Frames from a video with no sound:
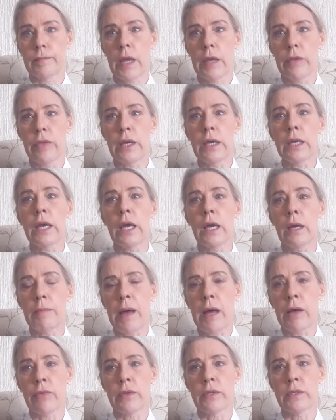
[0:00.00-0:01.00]
Thinking
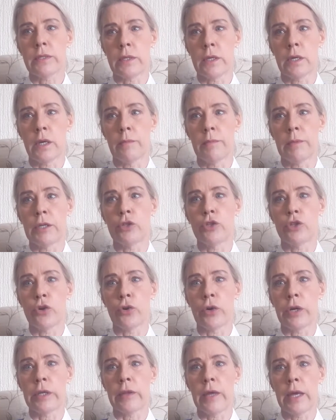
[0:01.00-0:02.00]
about the sermon
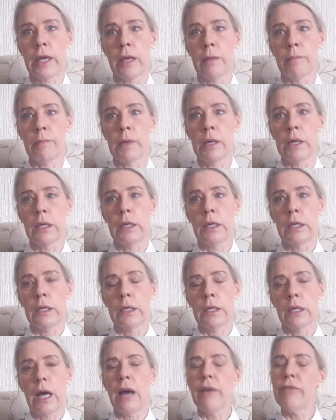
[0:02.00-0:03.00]
during the hymn,
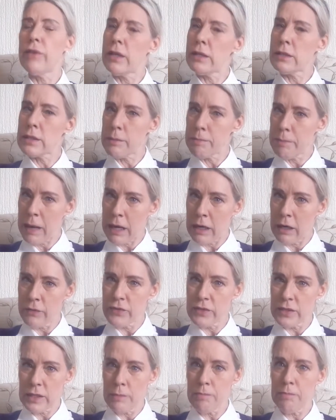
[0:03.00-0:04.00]
I felt a pang of
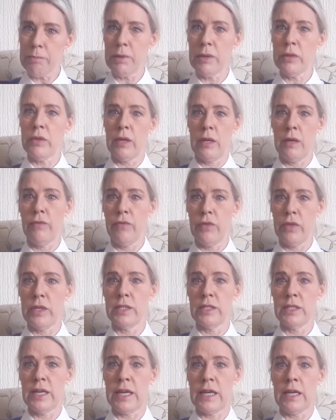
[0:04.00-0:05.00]
sympathy for the
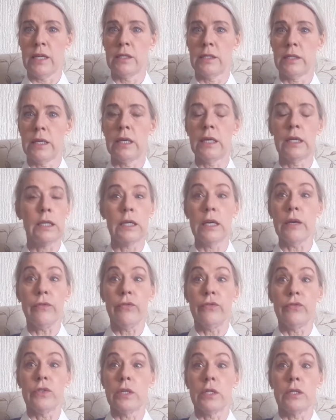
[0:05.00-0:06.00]
deity
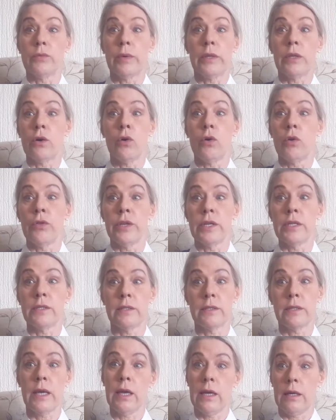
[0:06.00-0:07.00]
gifted with all this
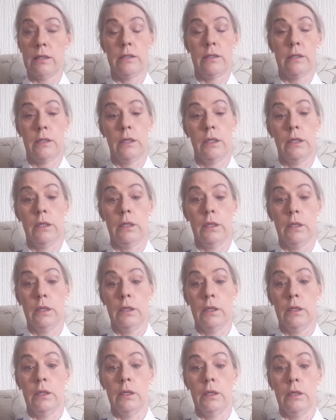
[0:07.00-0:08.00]
sex.
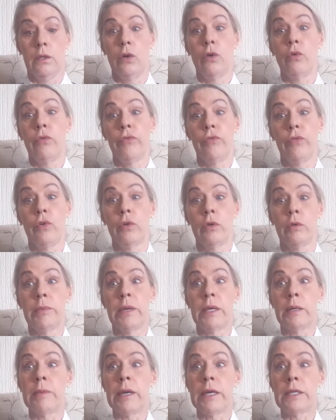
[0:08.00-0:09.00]
No fun
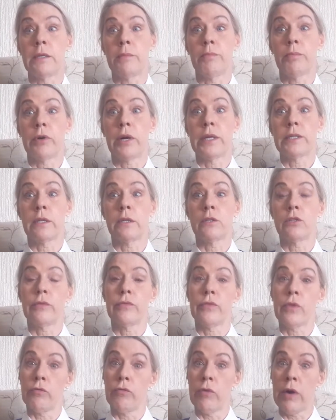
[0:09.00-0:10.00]
being made a present of
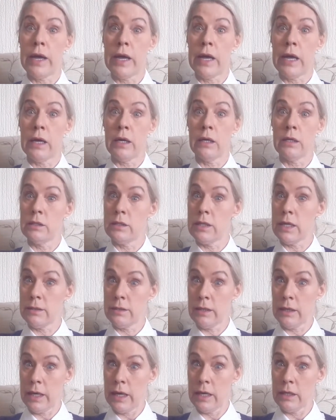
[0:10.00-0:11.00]
the rare and
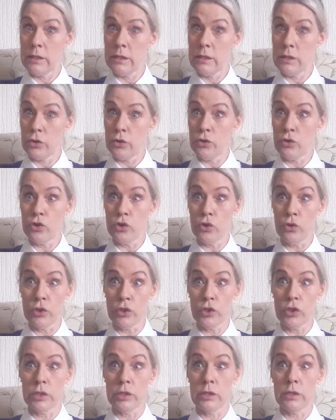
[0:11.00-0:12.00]
desiccated
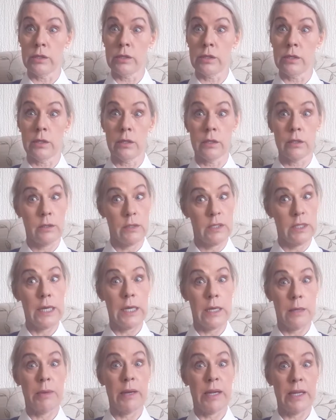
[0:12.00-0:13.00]
conjunctions that
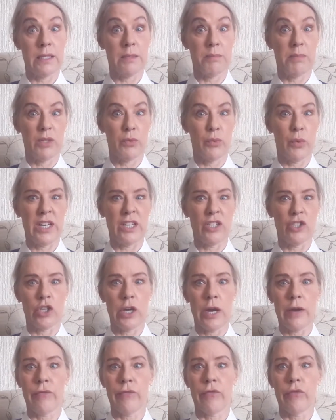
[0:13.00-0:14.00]
take place between
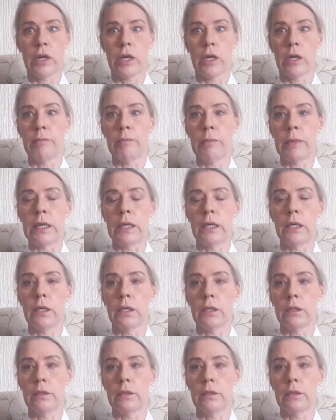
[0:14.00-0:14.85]
Geoffrey and me.